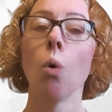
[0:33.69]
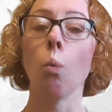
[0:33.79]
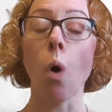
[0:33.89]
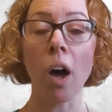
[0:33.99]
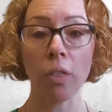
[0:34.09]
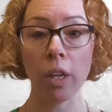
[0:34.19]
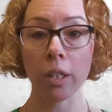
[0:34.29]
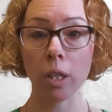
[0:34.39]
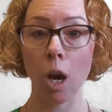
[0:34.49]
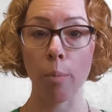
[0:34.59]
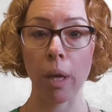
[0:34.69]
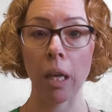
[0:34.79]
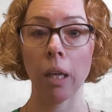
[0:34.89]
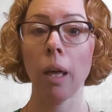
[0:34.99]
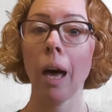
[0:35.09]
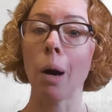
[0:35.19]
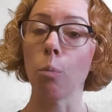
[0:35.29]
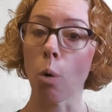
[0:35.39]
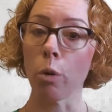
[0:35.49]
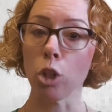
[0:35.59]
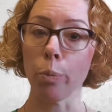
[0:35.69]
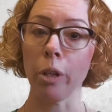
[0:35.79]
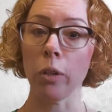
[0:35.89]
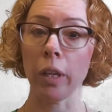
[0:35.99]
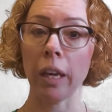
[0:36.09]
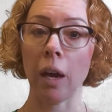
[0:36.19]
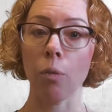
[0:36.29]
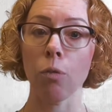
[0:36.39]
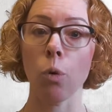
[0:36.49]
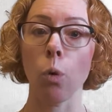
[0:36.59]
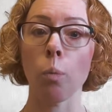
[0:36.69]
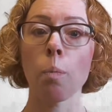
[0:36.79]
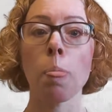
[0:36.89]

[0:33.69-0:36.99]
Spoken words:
what I think's coming and what we should be looking out for.